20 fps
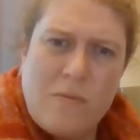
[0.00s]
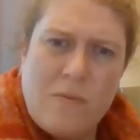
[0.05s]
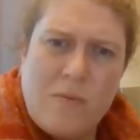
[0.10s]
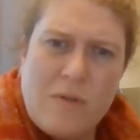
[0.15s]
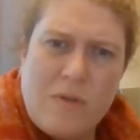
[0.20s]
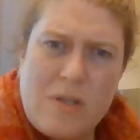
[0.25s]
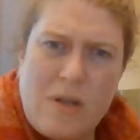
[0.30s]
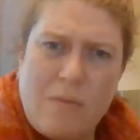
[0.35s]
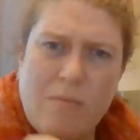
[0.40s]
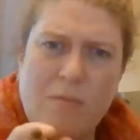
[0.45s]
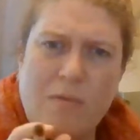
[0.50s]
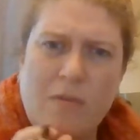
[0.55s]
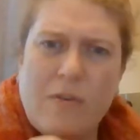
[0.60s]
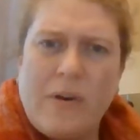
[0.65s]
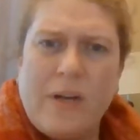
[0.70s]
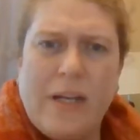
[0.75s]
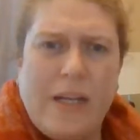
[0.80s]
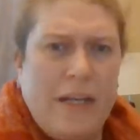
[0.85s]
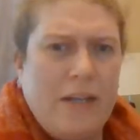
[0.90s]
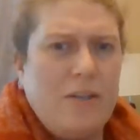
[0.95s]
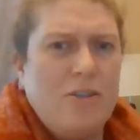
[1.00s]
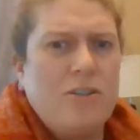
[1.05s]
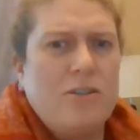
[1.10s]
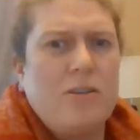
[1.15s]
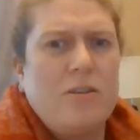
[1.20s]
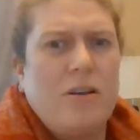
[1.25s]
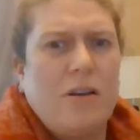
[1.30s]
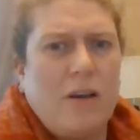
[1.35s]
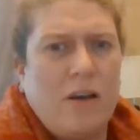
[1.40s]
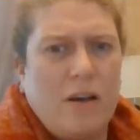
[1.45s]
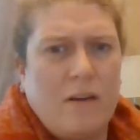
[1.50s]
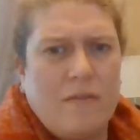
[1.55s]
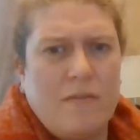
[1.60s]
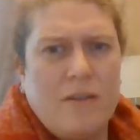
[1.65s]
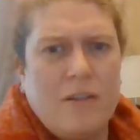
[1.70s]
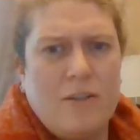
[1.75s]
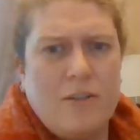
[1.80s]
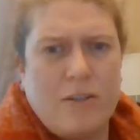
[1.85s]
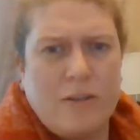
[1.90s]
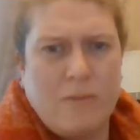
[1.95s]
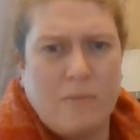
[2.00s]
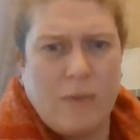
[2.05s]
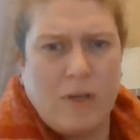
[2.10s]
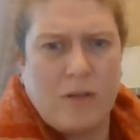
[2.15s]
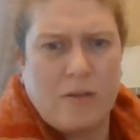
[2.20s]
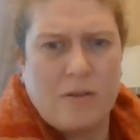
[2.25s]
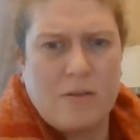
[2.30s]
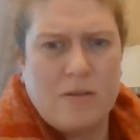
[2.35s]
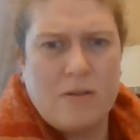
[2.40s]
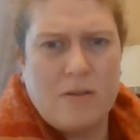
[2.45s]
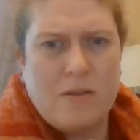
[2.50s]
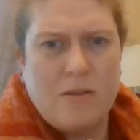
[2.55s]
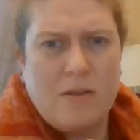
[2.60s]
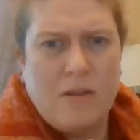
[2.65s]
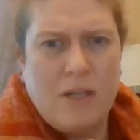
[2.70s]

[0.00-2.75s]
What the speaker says: some for each of the chipmunks.